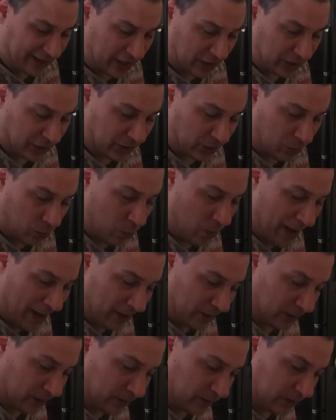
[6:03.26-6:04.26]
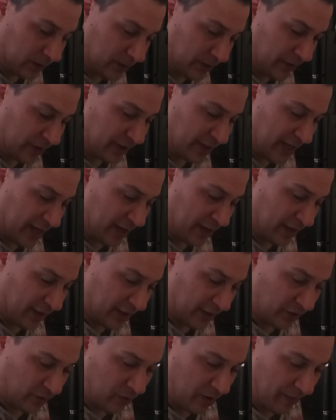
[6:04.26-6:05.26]
a little well in the center, and
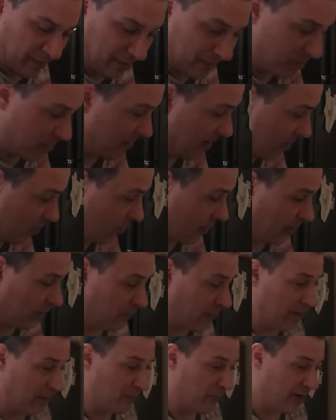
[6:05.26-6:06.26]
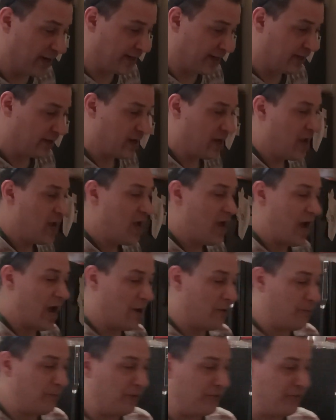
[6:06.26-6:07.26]
that's where I'm going to put my oil when I'm ready. I will put